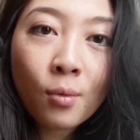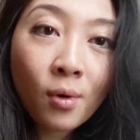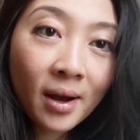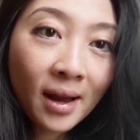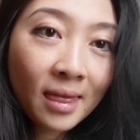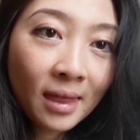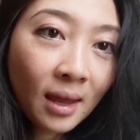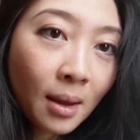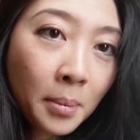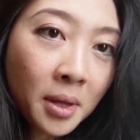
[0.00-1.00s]
what I
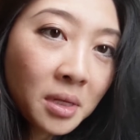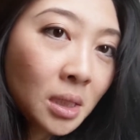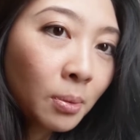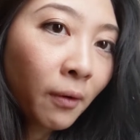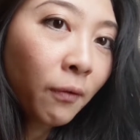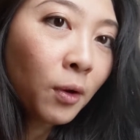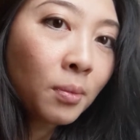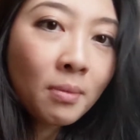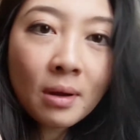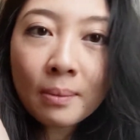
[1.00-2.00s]
think about this
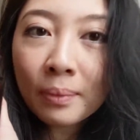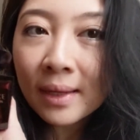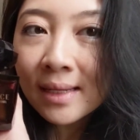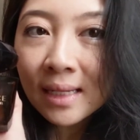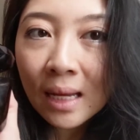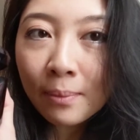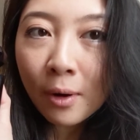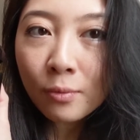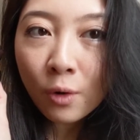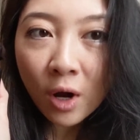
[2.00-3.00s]
perfume, please keep on